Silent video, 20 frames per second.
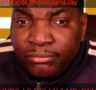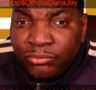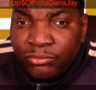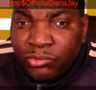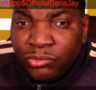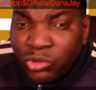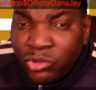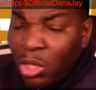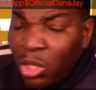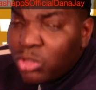
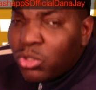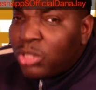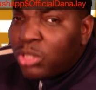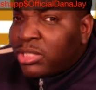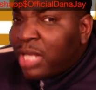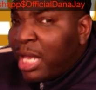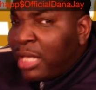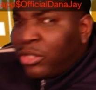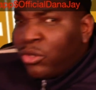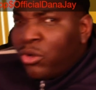So it's going to
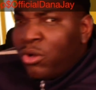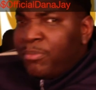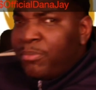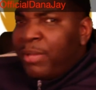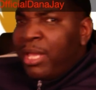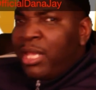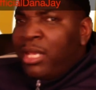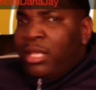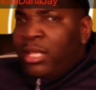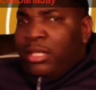take you a
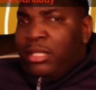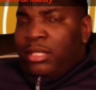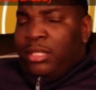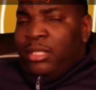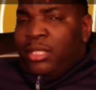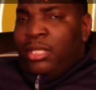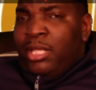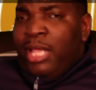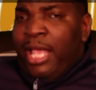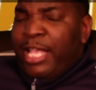minute,
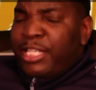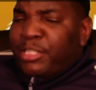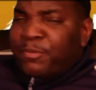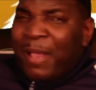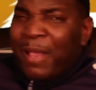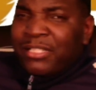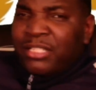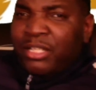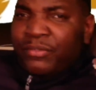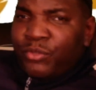
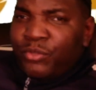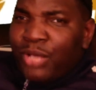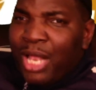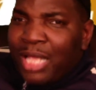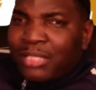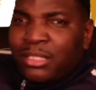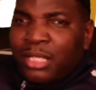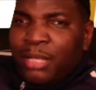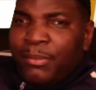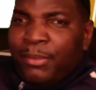especially if you're not
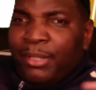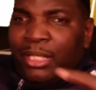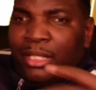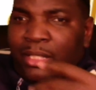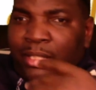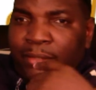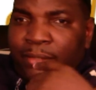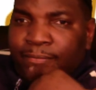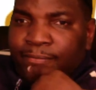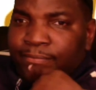
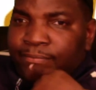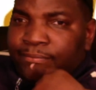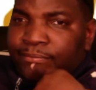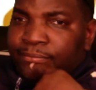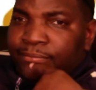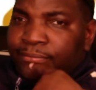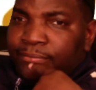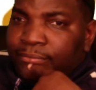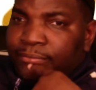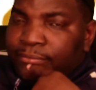stimulated.
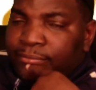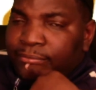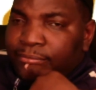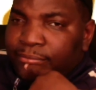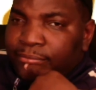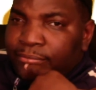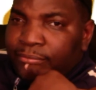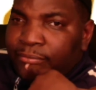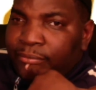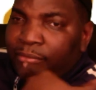
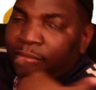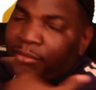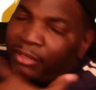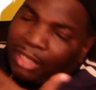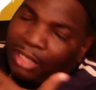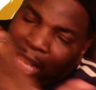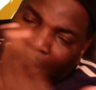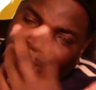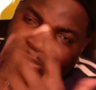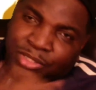
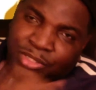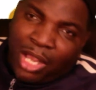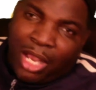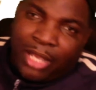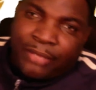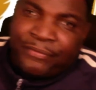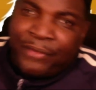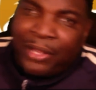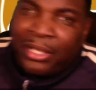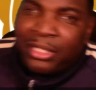I'm
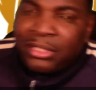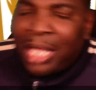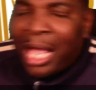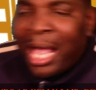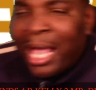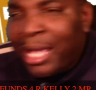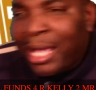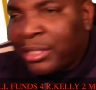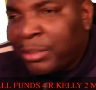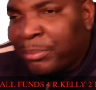sorry, fellas, I
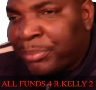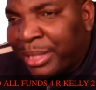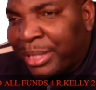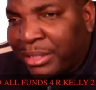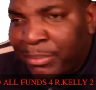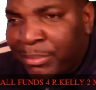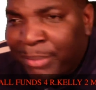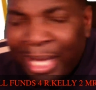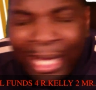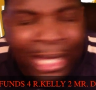had to break the
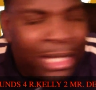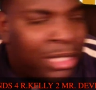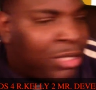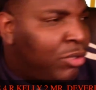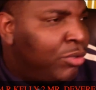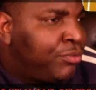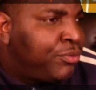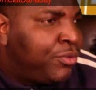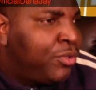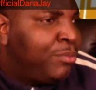man
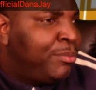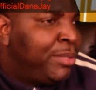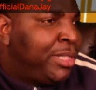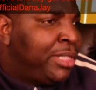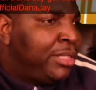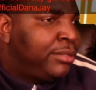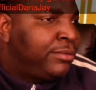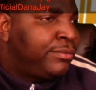code for a minute.